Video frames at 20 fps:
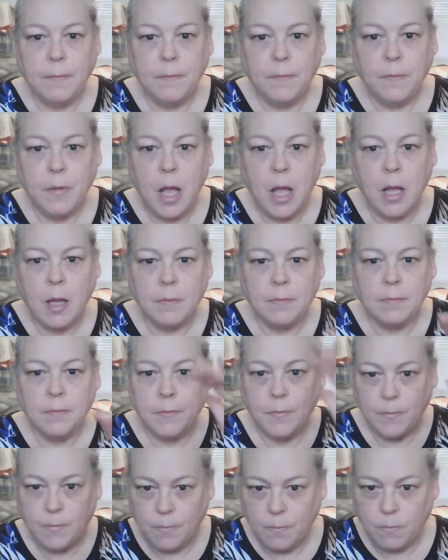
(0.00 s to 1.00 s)
um,
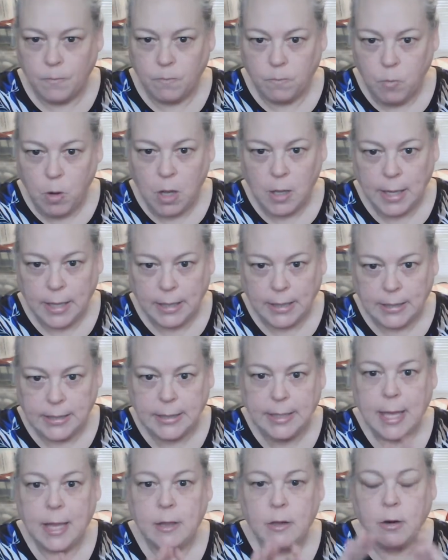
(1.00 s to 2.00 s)
while hanging
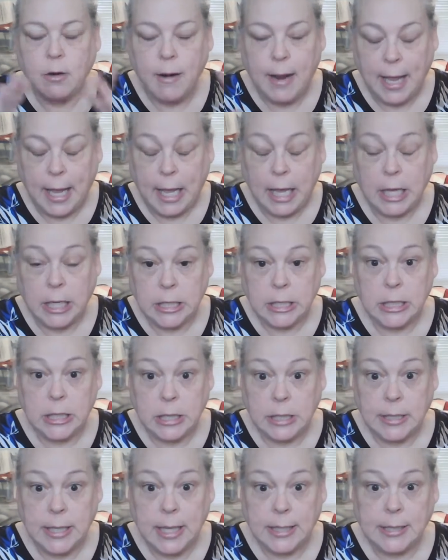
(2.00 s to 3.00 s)
together, and
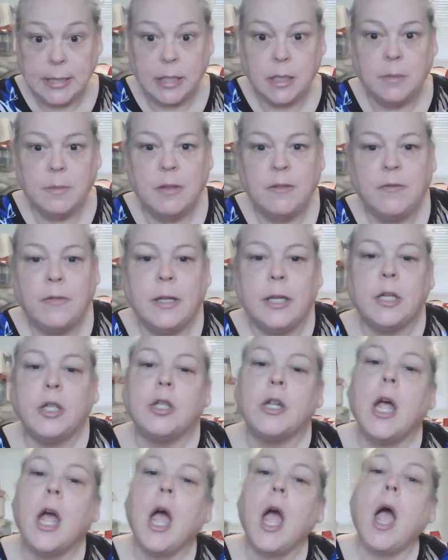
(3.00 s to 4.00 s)
that's going to be
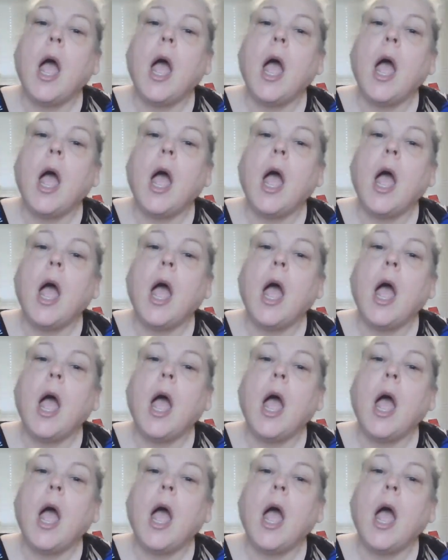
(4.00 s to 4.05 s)
finished.